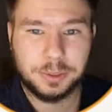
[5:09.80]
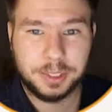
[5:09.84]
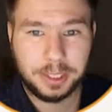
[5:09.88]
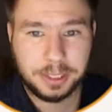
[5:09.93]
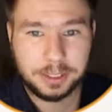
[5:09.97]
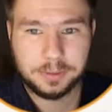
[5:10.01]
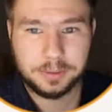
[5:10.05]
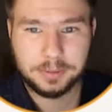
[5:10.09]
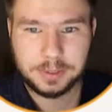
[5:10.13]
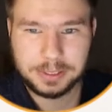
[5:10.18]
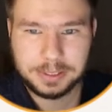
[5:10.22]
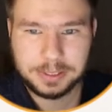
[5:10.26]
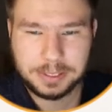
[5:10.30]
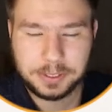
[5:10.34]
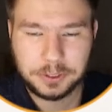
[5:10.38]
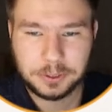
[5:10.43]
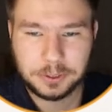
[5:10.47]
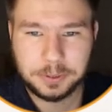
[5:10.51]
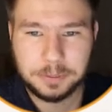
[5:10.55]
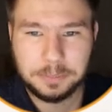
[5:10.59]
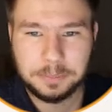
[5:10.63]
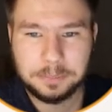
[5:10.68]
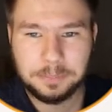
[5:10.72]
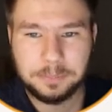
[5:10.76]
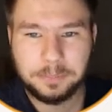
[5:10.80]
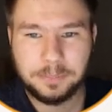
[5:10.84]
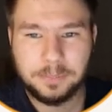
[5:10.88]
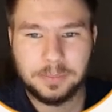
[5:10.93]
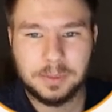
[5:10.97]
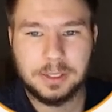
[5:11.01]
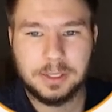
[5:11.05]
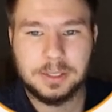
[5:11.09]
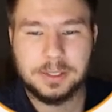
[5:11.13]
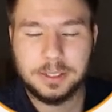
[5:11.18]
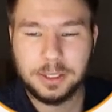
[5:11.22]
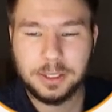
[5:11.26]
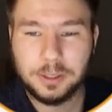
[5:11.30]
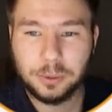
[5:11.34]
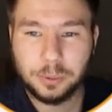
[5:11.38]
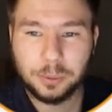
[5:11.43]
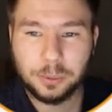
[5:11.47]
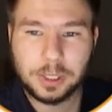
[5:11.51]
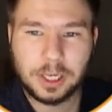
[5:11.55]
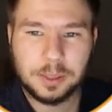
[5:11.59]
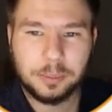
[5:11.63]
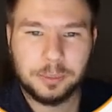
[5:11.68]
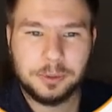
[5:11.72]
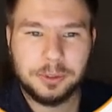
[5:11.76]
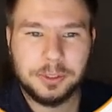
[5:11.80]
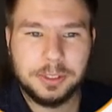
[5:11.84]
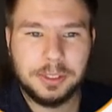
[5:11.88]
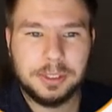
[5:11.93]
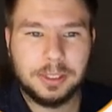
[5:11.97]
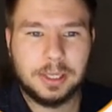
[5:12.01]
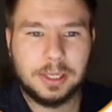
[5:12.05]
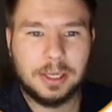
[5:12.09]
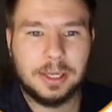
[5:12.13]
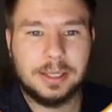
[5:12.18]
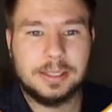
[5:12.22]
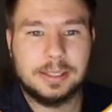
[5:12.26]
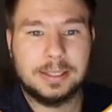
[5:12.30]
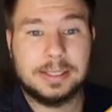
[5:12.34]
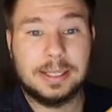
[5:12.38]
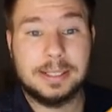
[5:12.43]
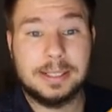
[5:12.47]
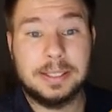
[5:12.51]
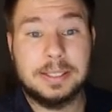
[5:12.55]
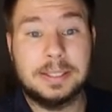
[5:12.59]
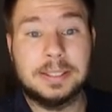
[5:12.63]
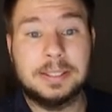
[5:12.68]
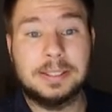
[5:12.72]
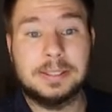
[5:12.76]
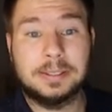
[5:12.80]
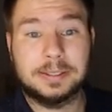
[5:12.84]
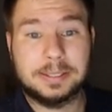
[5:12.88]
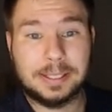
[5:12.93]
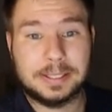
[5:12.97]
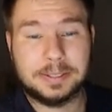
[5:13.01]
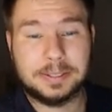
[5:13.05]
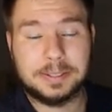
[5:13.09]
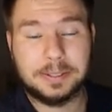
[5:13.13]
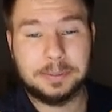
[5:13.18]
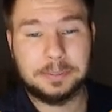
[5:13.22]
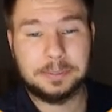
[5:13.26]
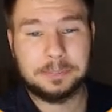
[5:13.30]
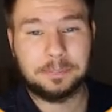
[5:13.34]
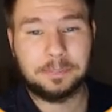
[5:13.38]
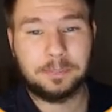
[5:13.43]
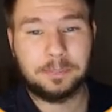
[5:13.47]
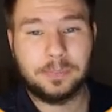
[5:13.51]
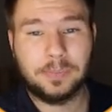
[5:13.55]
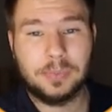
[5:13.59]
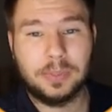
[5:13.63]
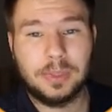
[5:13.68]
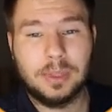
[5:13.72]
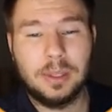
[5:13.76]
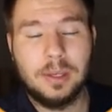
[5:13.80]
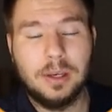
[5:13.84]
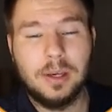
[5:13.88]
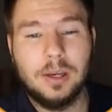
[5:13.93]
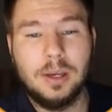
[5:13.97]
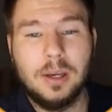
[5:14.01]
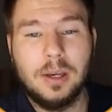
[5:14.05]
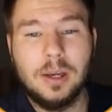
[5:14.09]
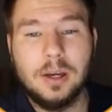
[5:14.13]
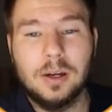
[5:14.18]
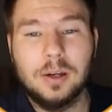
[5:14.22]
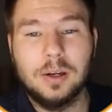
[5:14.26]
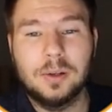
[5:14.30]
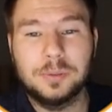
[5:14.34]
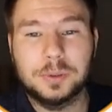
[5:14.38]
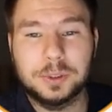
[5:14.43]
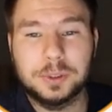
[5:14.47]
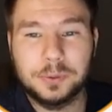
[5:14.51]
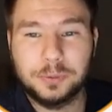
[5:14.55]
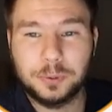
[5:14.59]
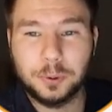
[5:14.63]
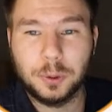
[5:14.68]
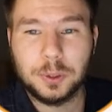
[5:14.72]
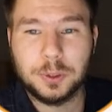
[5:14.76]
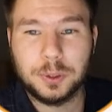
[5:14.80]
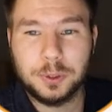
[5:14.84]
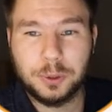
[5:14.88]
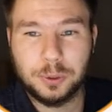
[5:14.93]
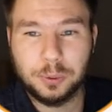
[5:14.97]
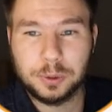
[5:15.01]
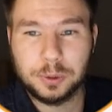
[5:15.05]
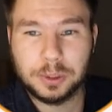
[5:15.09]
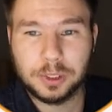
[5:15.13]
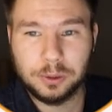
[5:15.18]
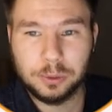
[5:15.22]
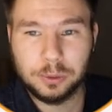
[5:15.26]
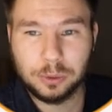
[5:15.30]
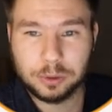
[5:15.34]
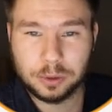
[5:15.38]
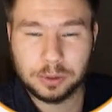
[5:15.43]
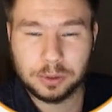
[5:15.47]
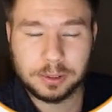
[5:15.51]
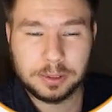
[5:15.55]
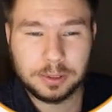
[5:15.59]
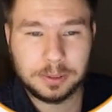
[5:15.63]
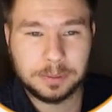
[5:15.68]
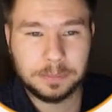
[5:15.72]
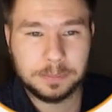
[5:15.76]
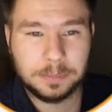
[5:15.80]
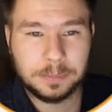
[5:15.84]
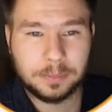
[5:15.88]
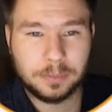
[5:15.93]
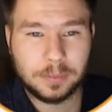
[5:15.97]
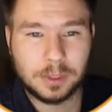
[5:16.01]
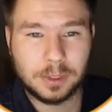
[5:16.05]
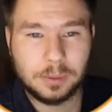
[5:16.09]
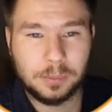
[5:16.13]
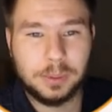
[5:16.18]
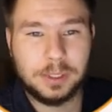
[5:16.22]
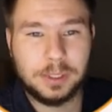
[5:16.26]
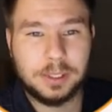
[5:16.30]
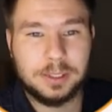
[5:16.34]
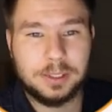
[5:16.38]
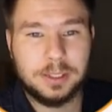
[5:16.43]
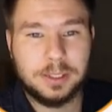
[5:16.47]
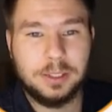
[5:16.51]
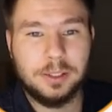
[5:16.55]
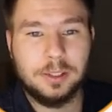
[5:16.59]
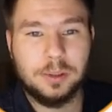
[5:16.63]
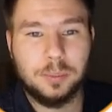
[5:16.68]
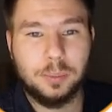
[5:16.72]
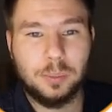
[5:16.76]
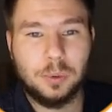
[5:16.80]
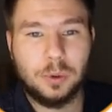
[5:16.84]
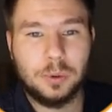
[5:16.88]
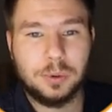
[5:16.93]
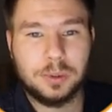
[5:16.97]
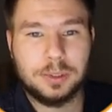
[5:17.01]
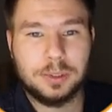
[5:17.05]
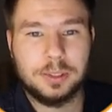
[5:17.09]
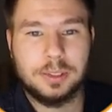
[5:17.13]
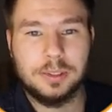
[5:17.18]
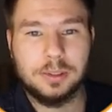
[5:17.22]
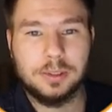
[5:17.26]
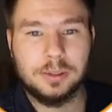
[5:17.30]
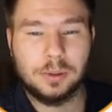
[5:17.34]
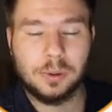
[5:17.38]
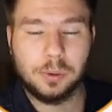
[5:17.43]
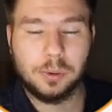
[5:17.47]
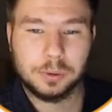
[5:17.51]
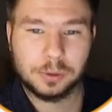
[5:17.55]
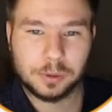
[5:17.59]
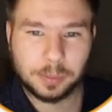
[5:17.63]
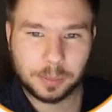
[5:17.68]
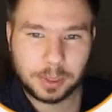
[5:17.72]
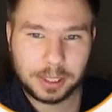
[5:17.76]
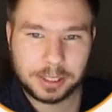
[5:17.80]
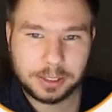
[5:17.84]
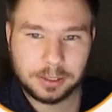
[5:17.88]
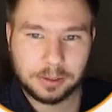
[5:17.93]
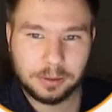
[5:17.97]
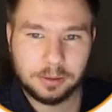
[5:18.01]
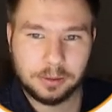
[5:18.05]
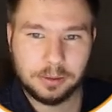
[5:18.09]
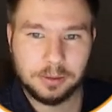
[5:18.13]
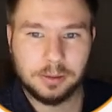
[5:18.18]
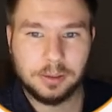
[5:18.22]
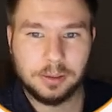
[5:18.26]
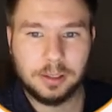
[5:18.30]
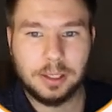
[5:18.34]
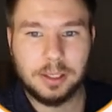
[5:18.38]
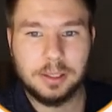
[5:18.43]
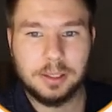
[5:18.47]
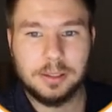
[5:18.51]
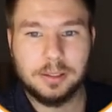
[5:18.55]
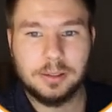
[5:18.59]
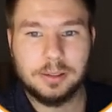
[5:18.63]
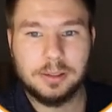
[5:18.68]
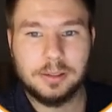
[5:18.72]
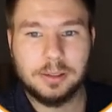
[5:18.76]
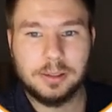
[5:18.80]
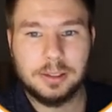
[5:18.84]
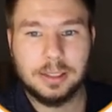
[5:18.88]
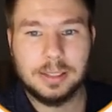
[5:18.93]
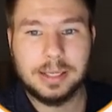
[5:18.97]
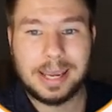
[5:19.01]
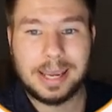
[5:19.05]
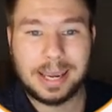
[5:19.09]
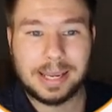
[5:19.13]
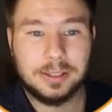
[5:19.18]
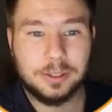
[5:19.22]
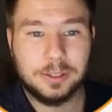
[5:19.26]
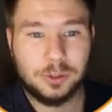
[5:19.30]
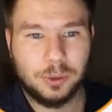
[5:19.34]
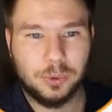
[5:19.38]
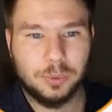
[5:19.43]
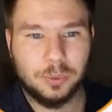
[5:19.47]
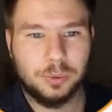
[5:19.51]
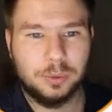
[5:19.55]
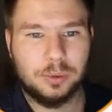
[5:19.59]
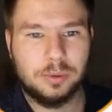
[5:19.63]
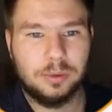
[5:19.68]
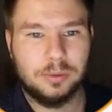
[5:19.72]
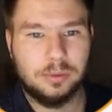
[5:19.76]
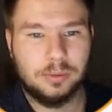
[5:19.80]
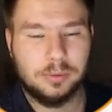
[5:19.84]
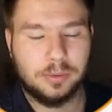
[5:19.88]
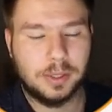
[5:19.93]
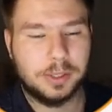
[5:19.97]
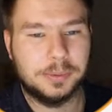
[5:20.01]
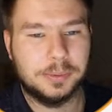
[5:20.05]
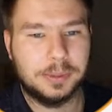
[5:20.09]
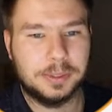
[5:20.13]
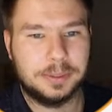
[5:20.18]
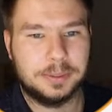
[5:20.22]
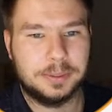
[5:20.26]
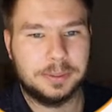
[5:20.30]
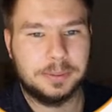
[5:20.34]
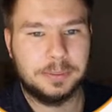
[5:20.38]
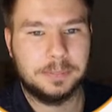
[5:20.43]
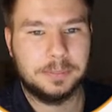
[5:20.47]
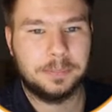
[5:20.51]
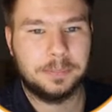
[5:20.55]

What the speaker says: data validation, the DQ library, and statistical testing. For the first 2 solutions, we consider both the automated and the hand-tuned variants.